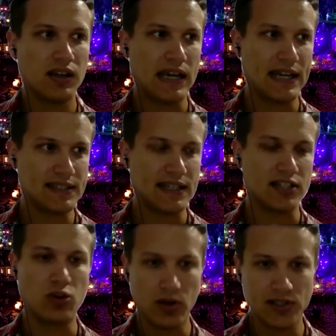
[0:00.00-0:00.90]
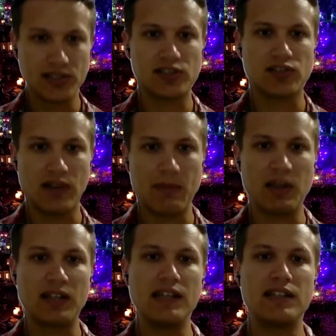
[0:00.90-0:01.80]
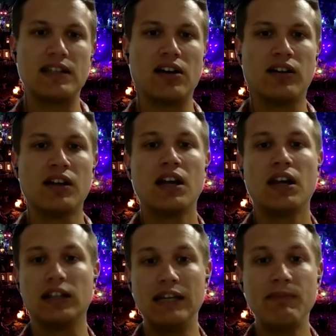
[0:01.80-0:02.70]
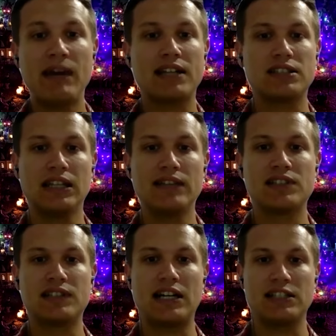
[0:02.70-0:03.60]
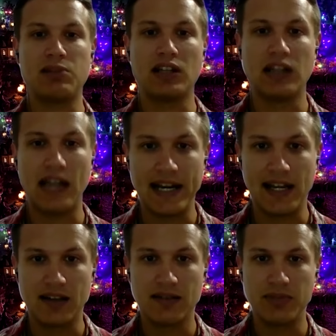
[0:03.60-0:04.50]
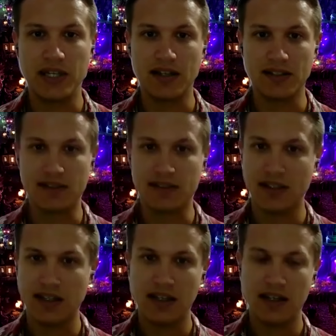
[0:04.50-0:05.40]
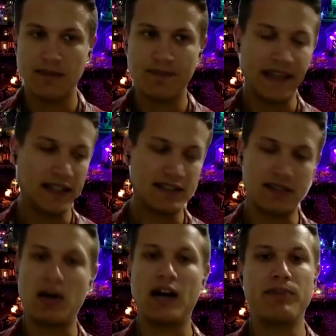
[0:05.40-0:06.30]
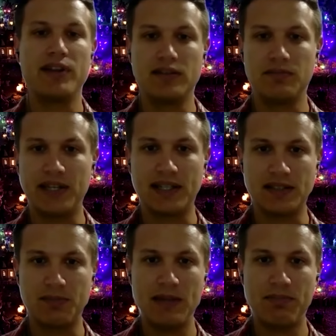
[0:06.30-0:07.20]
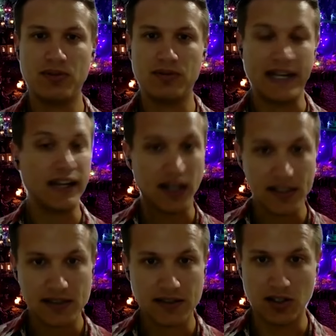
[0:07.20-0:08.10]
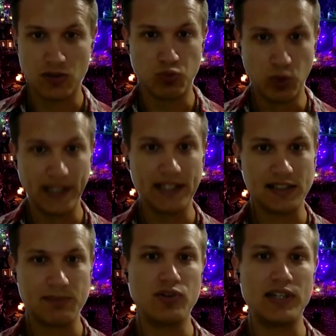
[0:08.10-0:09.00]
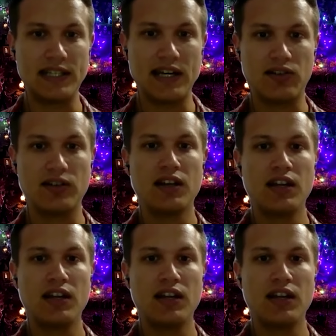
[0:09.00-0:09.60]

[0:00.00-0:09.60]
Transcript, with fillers: it has that gorgeous ceramic detail Lemax lives and dies by the lighting because mm. at least in my opinion because the people like us that are really into spooky town